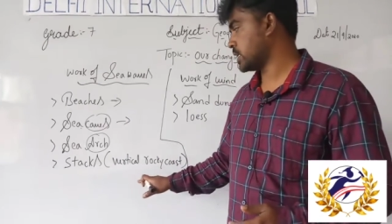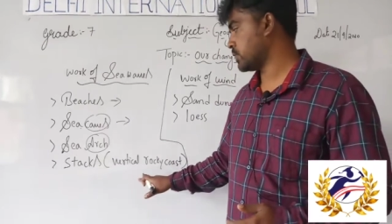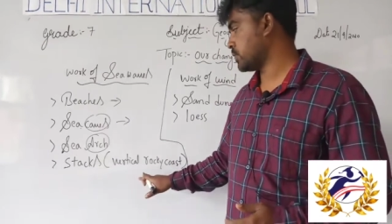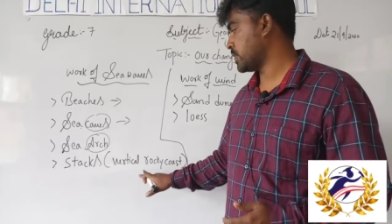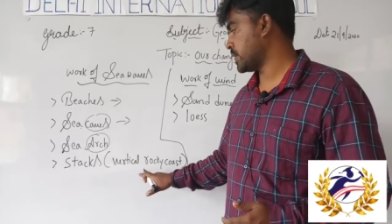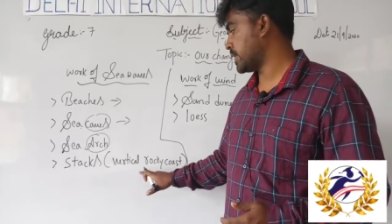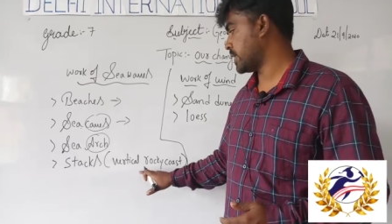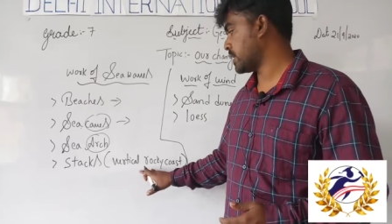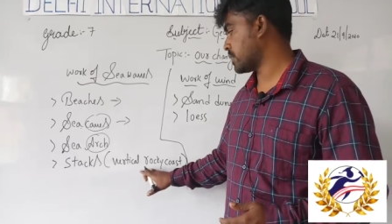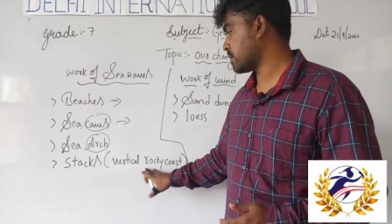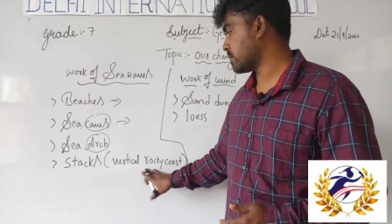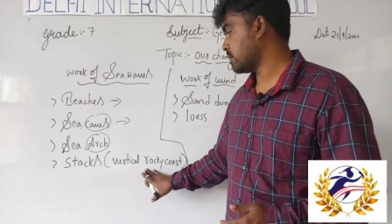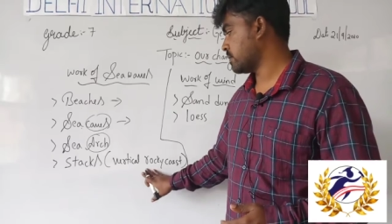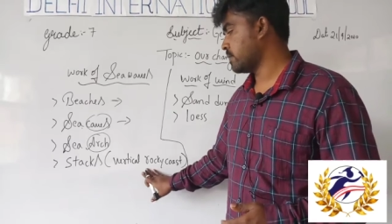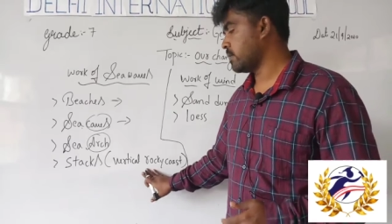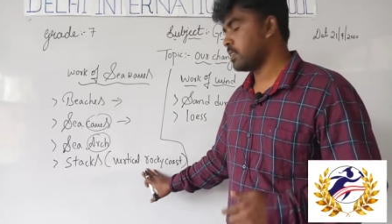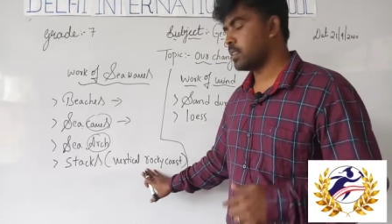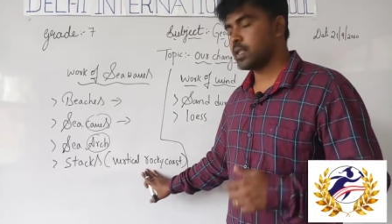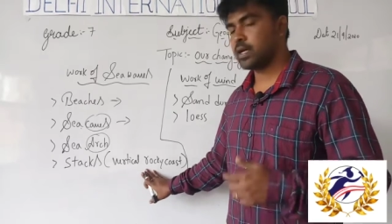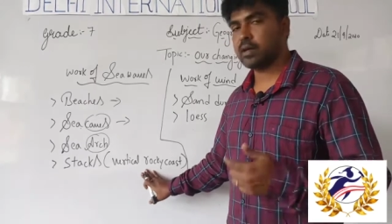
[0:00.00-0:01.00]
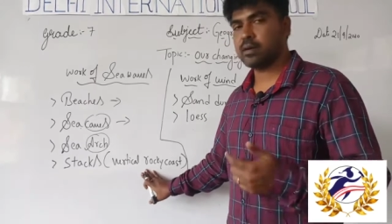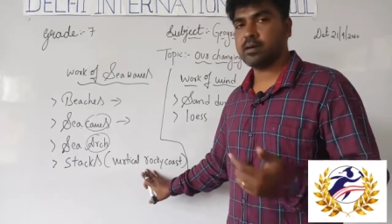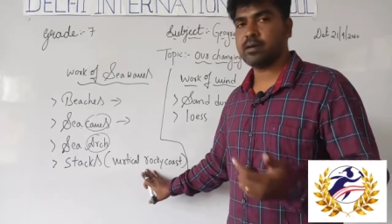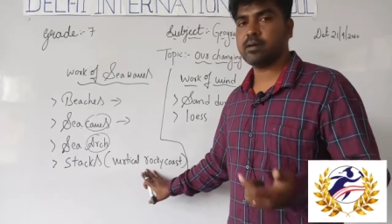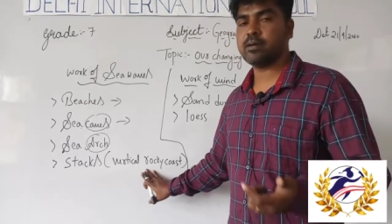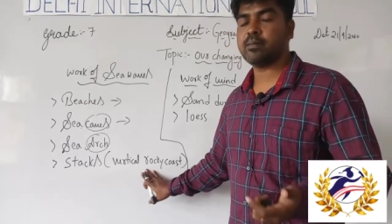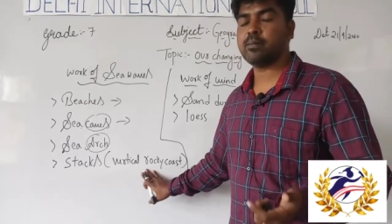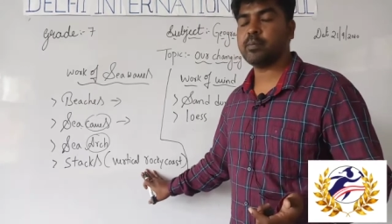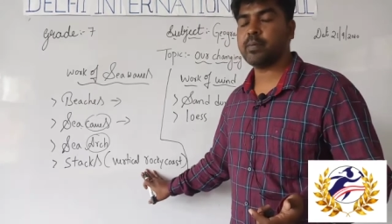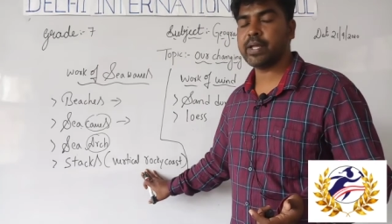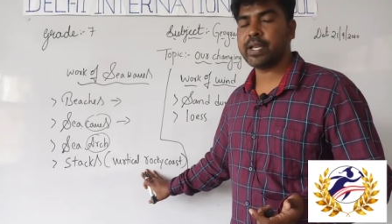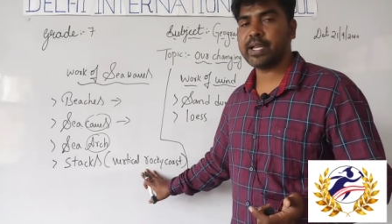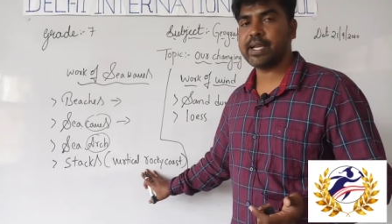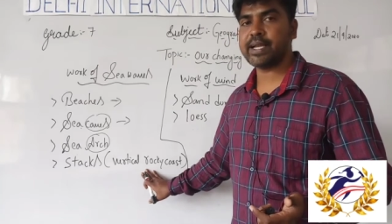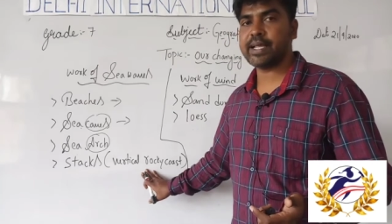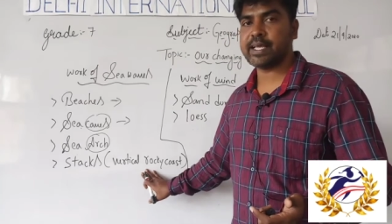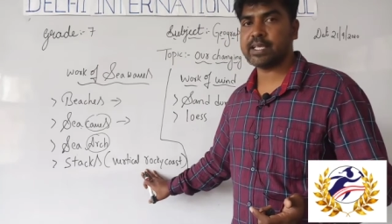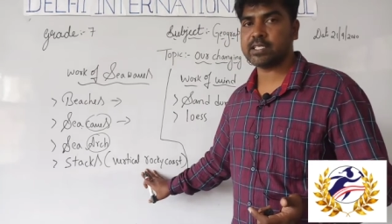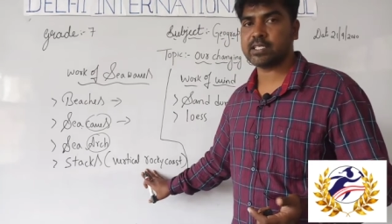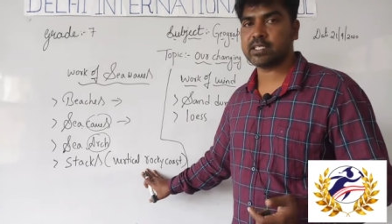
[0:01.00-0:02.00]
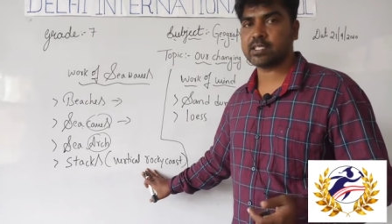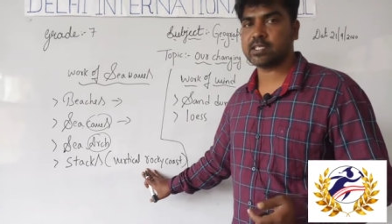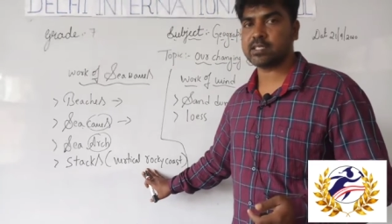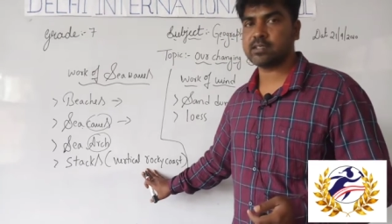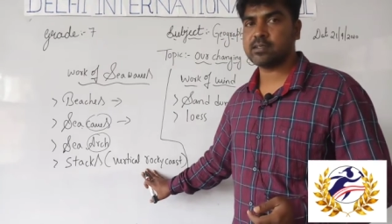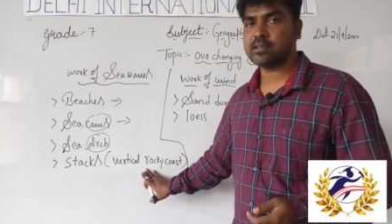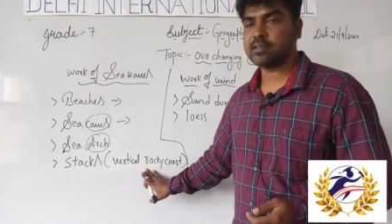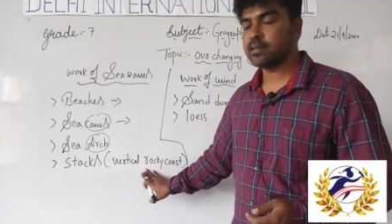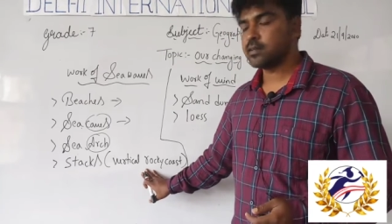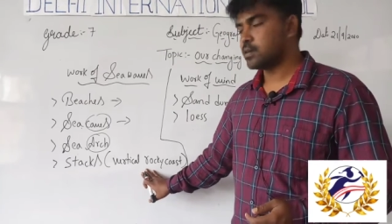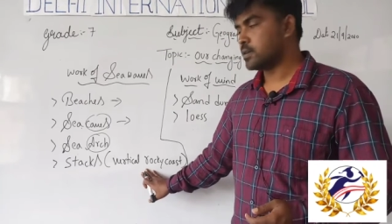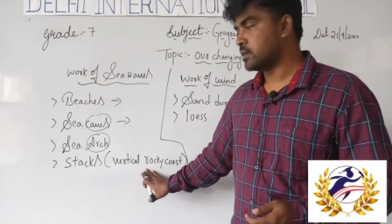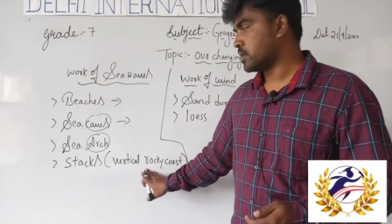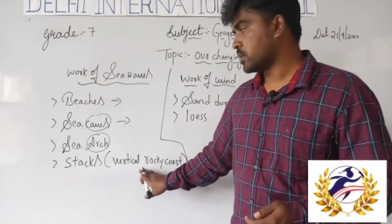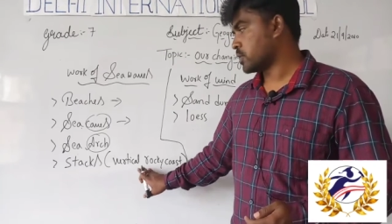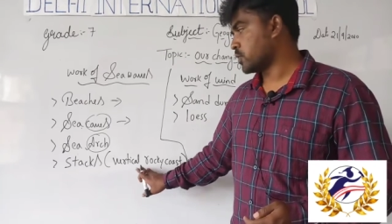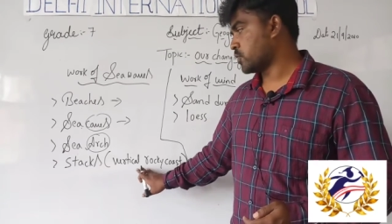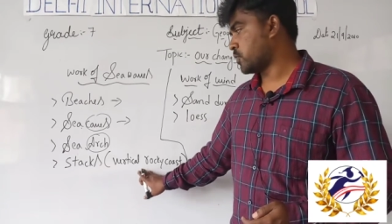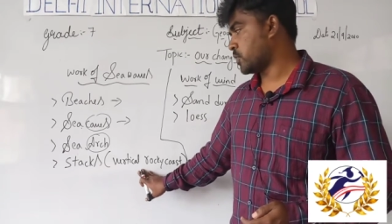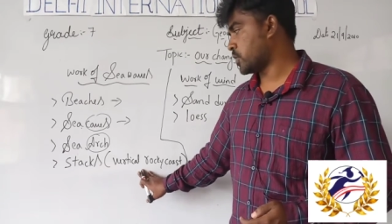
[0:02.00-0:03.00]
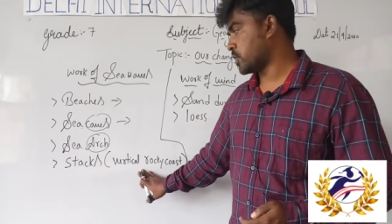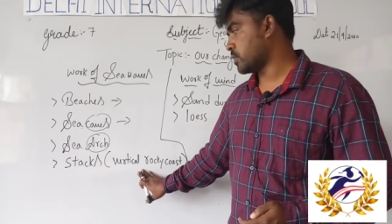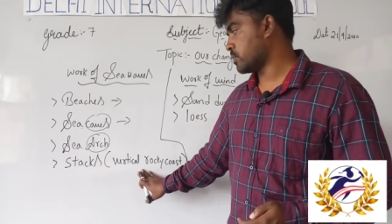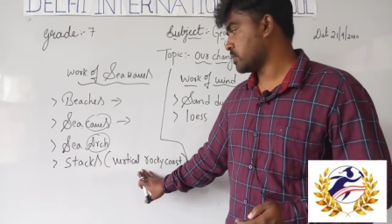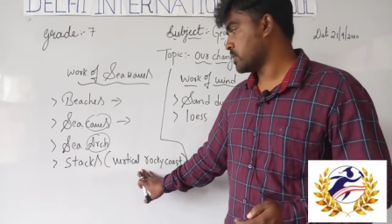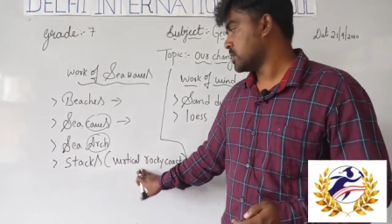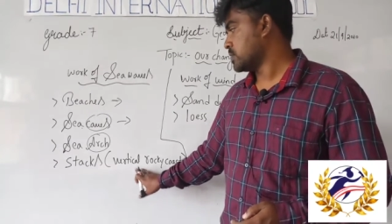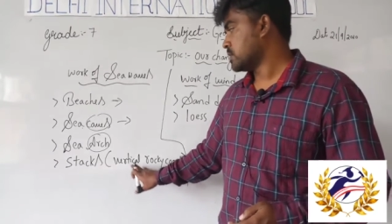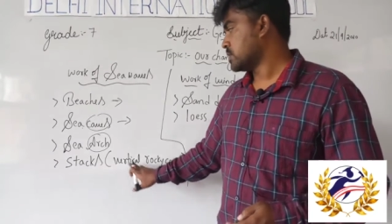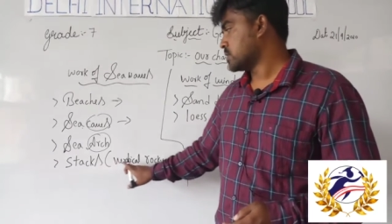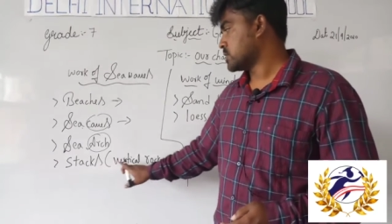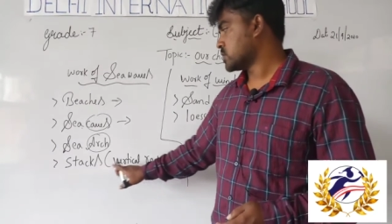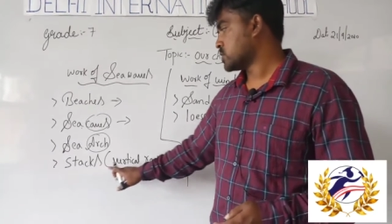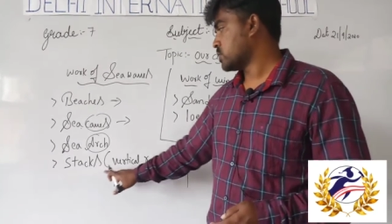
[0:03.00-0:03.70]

it will take many days to form.